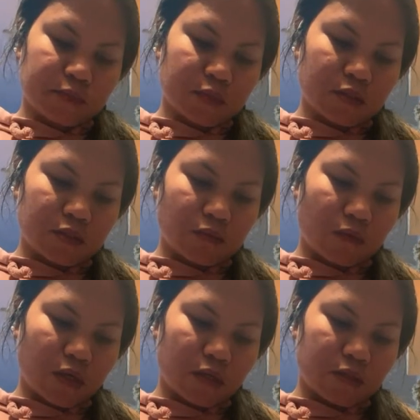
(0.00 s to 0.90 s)
It's
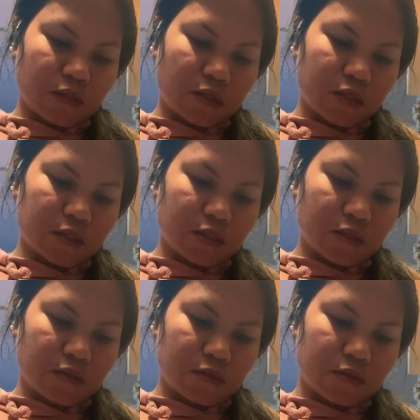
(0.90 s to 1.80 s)
wild
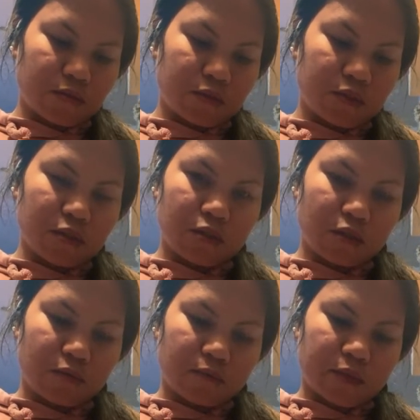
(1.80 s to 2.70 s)
Alaskan herbs that you
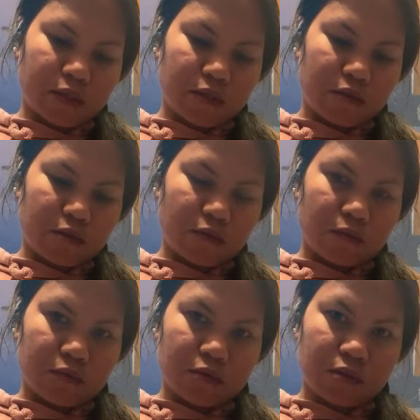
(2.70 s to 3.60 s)
can find in the
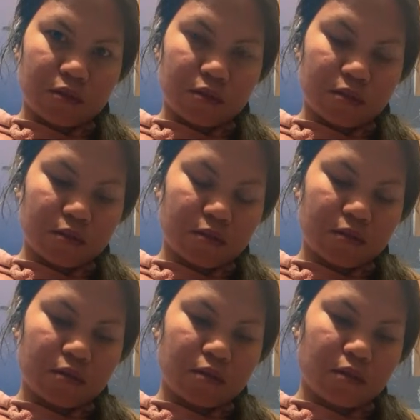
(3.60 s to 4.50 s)
woods.
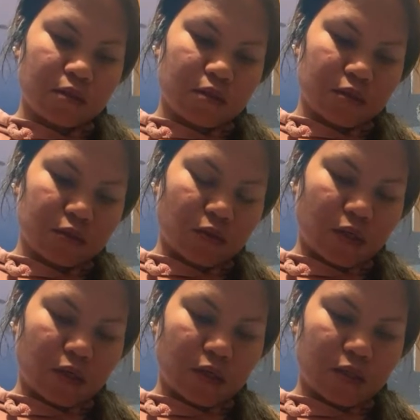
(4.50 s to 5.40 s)
So I
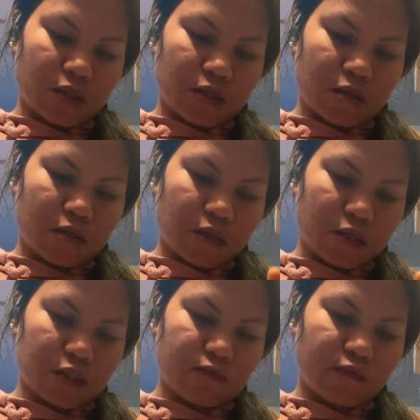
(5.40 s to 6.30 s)
got that
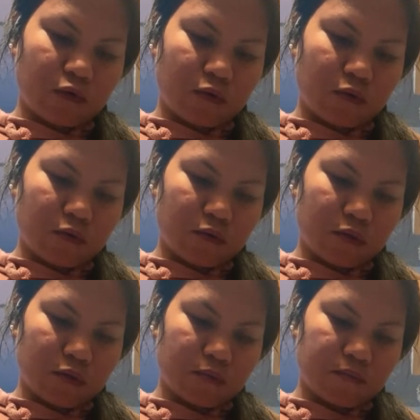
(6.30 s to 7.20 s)
last fall
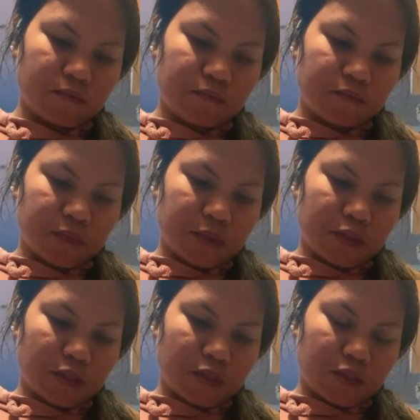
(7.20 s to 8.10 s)

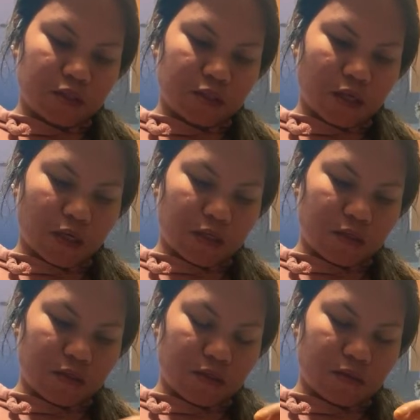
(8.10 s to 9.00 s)
and just
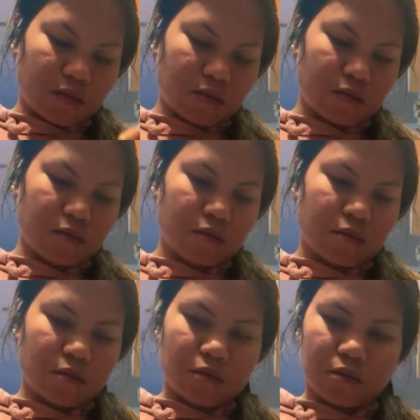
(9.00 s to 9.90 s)
added
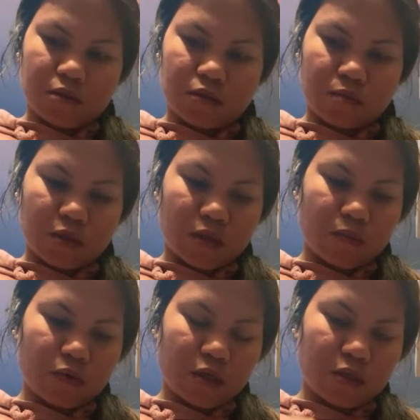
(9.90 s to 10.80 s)
this to my
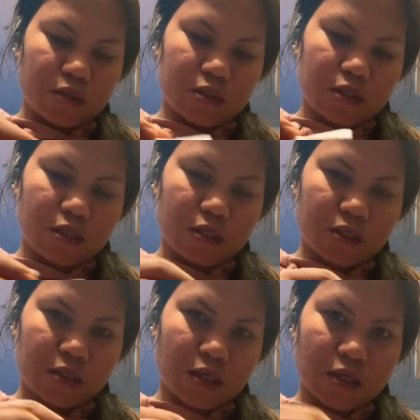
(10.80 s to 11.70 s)
avocado seed, and
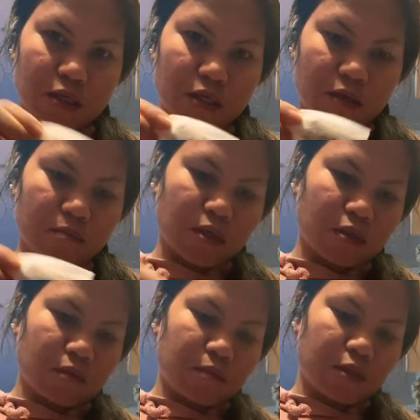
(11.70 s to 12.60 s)
it's kind of like a
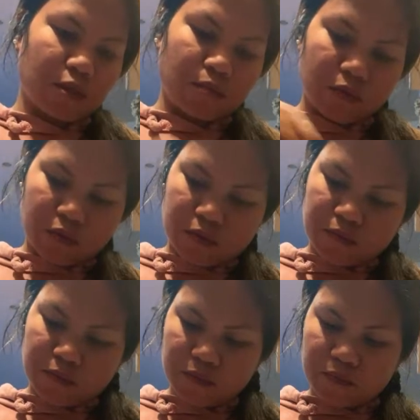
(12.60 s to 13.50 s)
mint flavor,
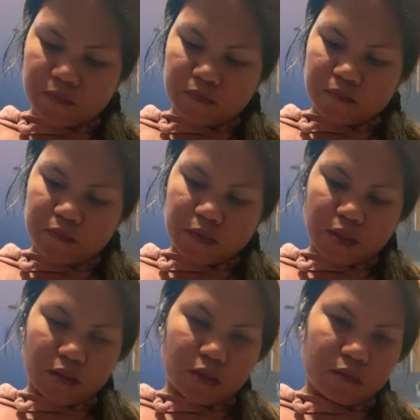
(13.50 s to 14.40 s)

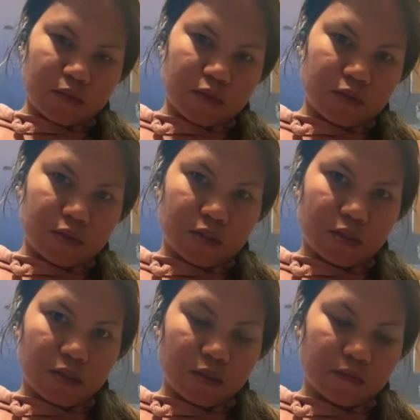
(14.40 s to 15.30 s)
the Labrador
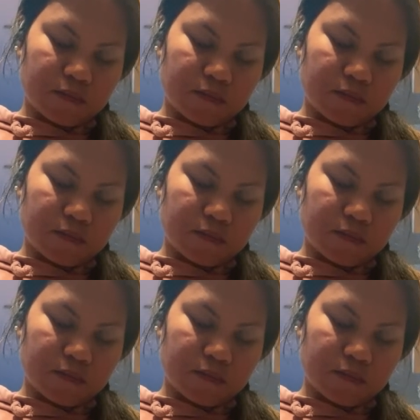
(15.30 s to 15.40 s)
tea.